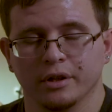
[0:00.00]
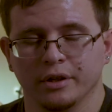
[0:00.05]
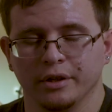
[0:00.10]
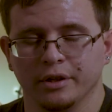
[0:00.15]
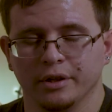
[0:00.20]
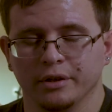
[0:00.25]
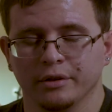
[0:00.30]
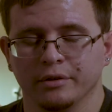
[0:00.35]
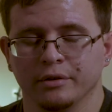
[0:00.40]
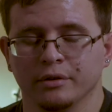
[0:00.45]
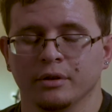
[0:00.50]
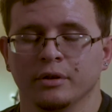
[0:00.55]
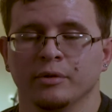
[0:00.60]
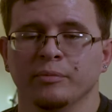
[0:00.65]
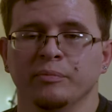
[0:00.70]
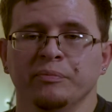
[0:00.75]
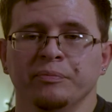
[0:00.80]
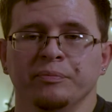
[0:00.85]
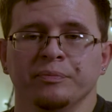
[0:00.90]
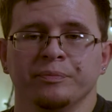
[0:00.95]
again,
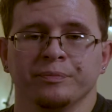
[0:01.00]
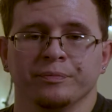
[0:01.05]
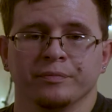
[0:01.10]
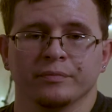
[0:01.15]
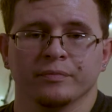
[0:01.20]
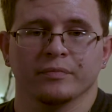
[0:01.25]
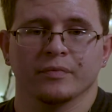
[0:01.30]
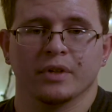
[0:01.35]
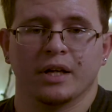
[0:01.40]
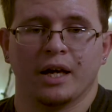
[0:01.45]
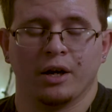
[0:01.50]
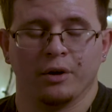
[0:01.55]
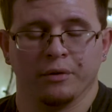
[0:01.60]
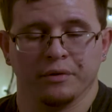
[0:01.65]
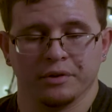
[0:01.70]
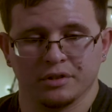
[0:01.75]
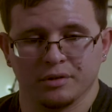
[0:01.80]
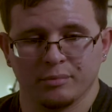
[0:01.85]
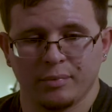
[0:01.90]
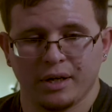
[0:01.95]
got on
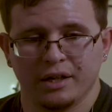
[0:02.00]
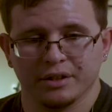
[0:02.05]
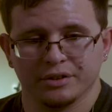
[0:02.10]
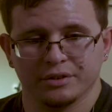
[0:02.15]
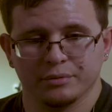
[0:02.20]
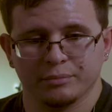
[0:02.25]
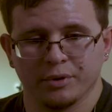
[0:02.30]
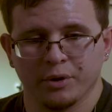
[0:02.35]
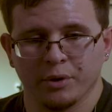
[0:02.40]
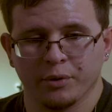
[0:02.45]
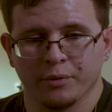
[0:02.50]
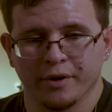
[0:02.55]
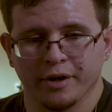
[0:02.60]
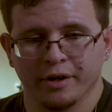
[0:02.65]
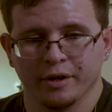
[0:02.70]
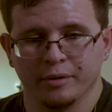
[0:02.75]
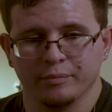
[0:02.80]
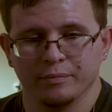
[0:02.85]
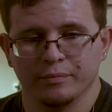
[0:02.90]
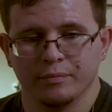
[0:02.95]
the Suboxone
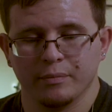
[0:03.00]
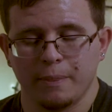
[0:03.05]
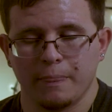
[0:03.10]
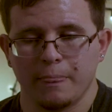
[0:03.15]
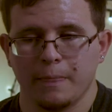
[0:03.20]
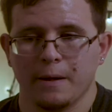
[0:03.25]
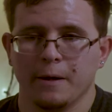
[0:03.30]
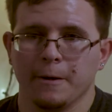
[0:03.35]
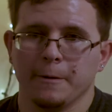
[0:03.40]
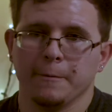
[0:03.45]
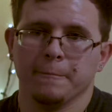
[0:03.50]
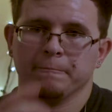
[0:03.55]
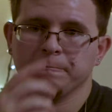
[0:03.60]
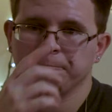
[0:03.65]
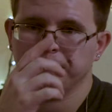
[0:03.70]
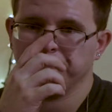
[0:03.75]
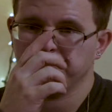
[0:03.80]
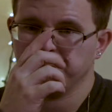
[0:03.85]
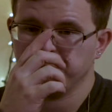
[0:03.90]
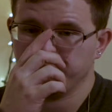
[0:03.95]
program.
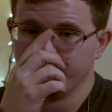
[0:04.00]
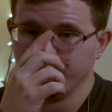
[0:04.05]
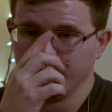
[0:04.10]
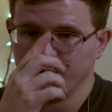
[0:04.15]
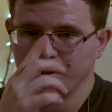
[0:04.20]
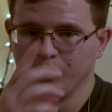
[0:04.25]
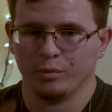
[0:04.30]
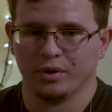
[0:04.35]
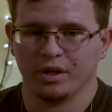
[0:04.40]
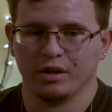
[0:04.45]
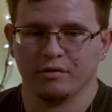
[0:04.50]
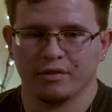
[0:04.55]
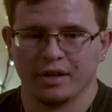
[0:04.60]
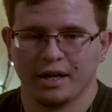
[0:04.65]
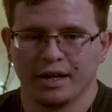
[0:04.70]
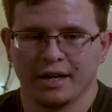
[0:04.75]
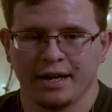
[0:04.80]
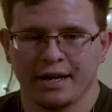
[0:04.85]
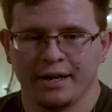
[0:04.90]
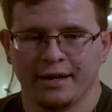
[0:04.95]
And whenever
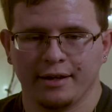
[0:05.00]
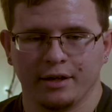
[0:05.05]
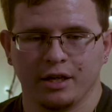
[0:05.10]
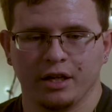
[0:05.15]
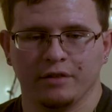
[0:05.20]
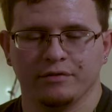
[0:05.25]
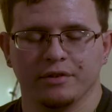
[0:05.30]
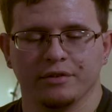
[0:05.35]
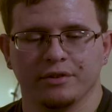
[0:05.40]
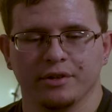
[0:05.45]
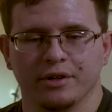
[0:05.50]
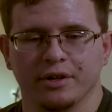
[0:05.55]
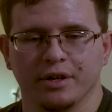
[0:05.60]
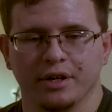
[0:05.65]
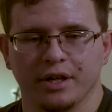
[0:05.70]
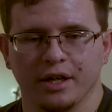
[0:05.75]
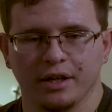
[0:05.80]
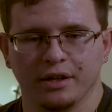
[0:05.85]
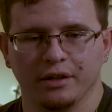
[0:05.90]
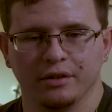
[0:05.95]
I got out after 30
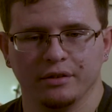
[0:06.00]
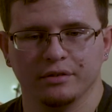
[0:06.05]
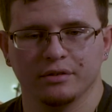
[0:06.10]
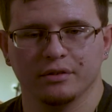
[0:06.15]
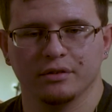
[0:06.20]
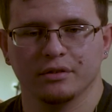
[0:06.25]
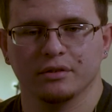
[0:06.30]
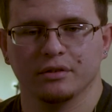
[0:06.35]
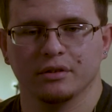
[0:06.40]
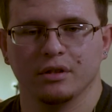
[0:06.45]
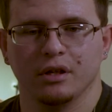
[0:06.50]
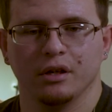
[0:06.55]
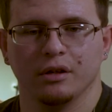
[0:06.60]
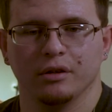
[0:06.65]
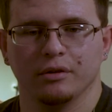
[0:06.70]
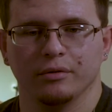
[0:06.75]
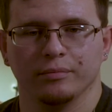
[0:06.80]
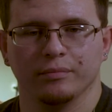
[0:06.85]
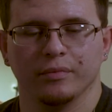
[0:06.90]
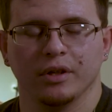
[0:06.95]
days, I
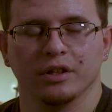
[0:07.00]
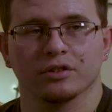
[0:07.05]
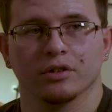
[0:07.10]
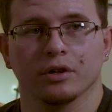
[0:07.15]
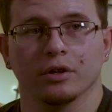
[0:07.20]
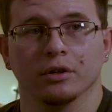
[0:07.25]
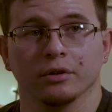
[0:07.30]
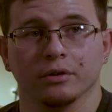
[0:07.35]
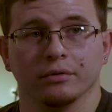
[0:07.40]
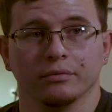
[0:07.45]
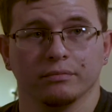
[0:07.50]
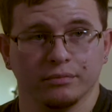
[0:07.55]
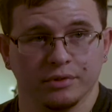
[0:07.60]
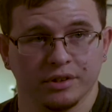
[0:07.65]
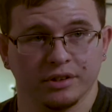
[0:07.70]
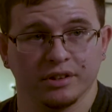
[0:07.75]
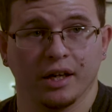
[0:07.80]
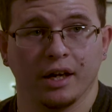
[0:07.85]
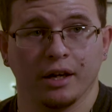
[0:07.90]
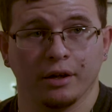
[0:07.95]

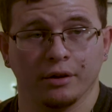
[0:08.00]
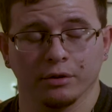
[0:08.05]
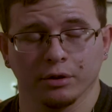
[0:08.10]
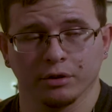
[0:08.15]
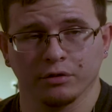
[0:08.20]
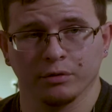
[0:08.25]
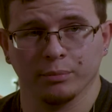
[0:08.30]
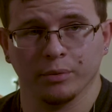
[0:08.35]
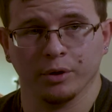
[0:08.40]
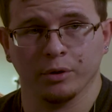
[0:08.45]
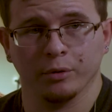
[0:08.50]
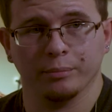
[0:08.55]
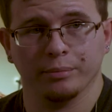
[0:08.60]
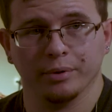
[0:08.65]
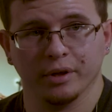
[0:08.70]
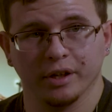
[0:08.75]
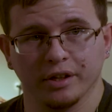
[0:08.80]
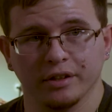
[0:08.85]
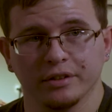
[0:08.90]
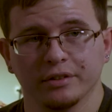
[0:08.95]
decided to look for my own
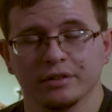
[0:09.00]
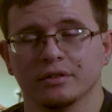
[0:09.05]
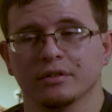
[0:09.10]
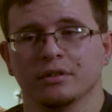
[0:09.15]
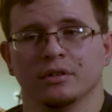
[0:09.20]
place.